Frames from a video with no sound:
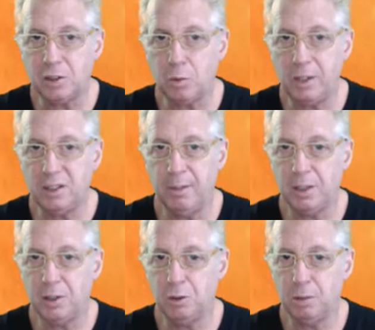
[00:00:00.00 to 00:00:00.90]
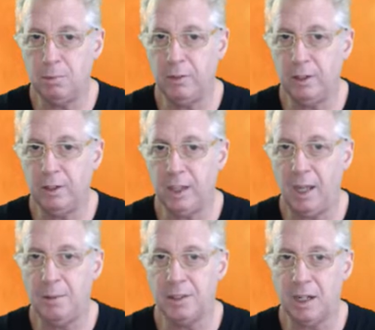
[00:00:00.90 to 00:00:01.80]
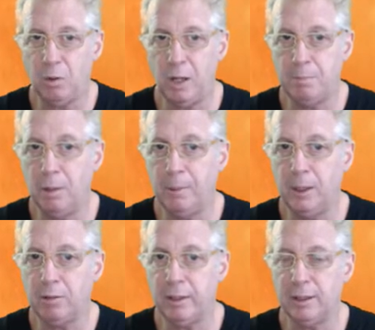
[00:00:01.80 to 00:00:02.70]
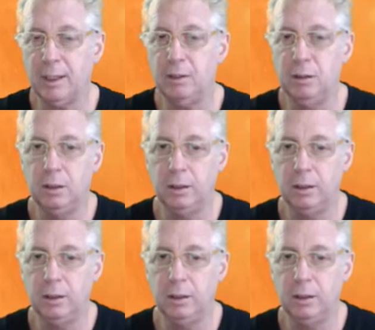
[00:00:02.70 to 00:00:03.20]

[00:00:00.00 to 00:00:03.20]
quite similar to some of the games that are quite popular right now.